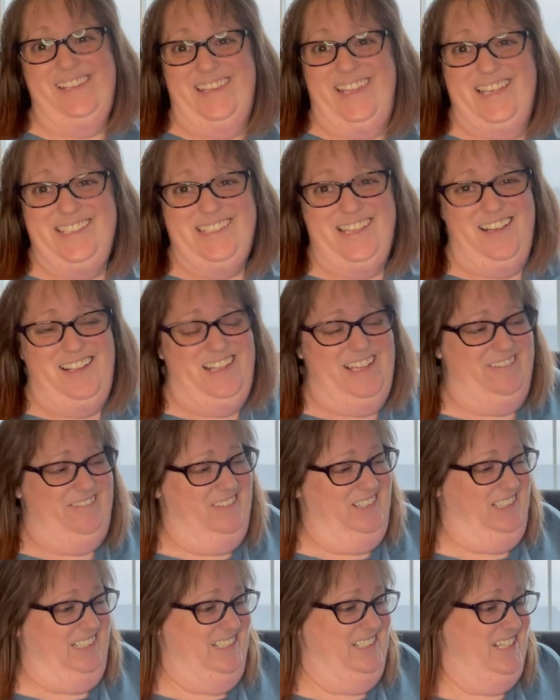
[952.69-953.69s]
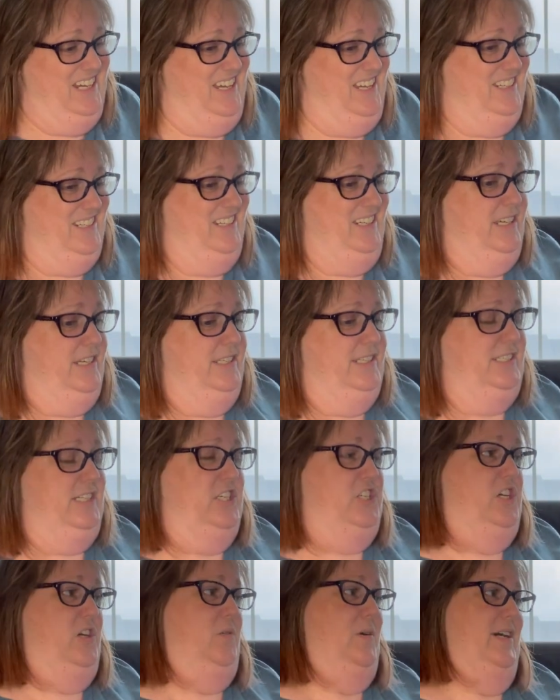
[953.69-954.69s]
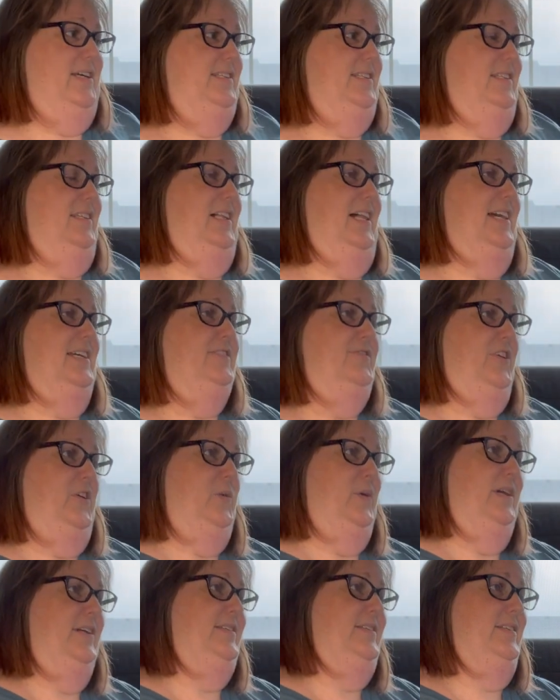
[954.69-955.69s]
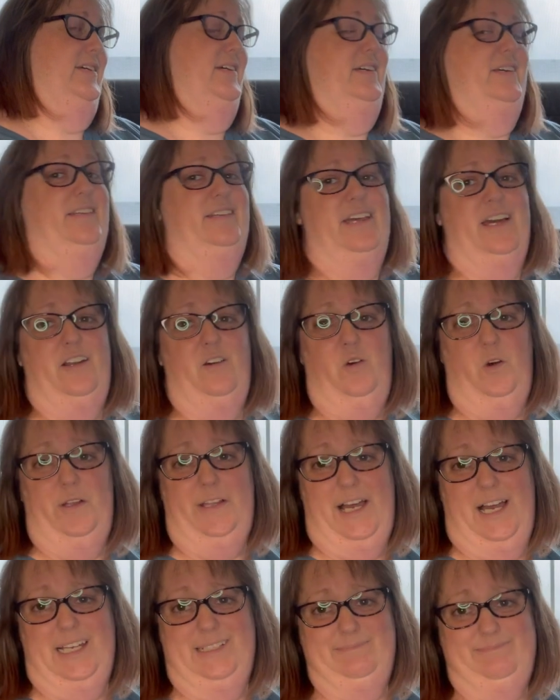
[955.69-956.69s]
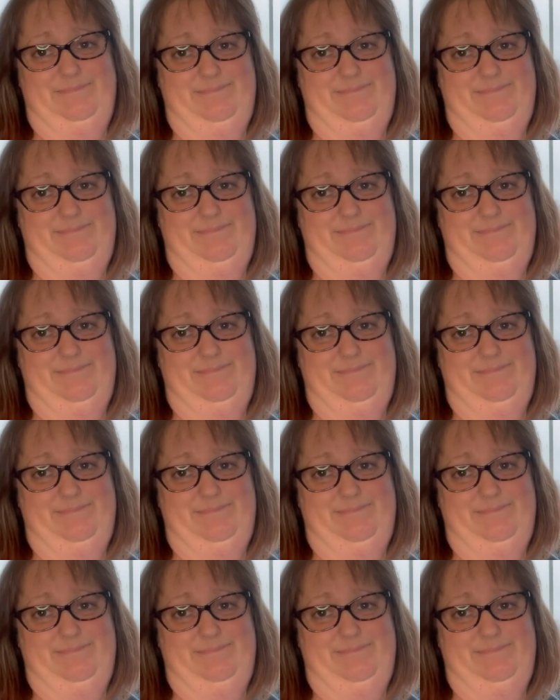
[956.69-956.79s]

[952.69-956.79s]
that's all I've really done stitching wise in the last few weeks. Not a whole lot.